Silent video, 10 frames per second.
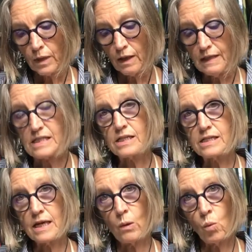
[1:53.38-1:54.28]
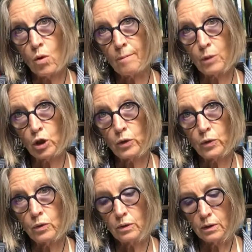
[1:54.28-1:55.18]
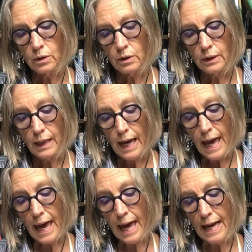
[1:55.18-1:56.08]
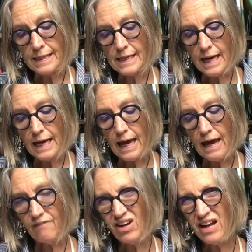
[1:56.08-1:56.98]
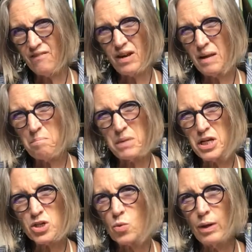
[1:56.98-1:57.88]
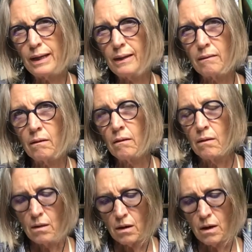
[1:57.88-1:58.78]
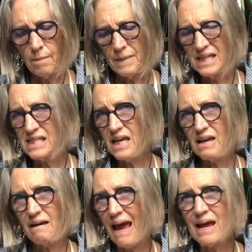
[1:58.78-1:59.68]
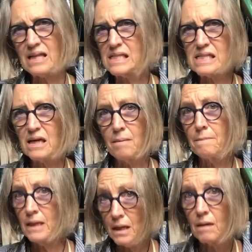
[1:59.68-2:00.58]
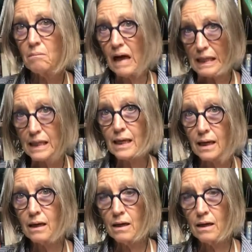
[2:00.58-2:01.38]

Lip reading: This is a warm blue. And I have kind of an in-between. It's a Hansa medium, I think.